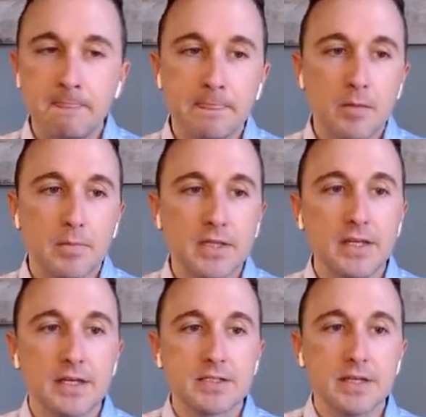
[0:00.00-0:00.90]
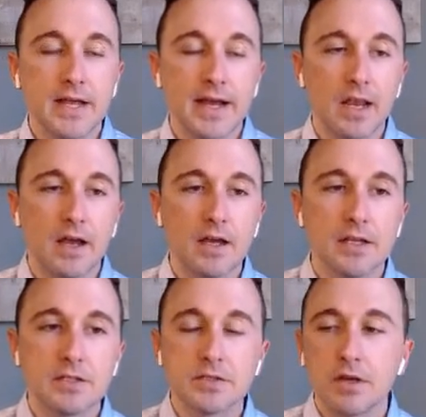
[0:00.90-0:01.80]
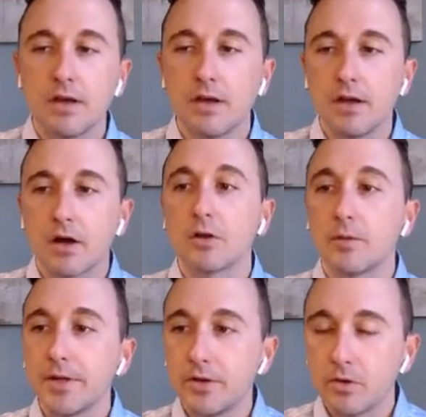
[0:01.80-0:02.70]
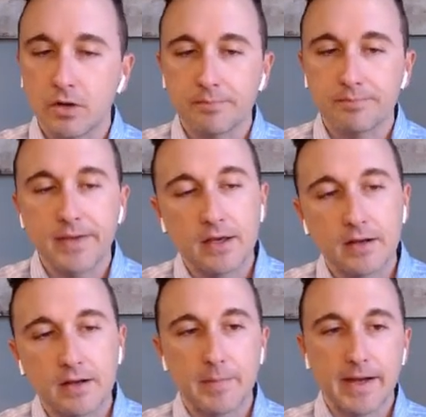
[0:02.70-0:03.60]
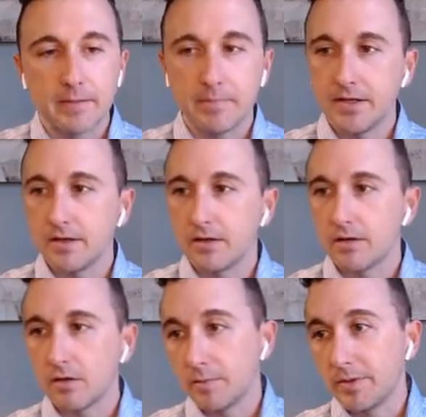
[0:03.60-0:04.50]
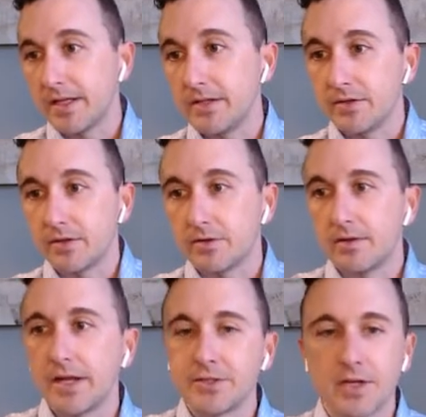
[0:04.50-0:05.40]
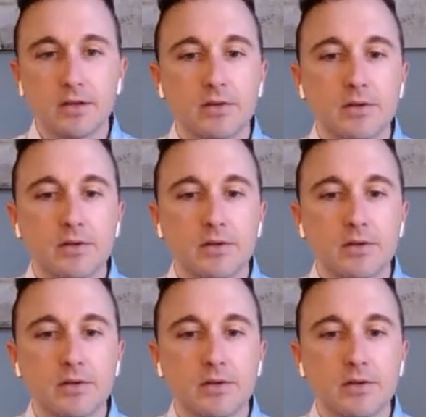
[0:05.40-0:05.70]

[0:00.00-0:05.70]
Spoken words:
But the ESC guidelines are a little bit newer and, in my opinion, a little bit easier to digest.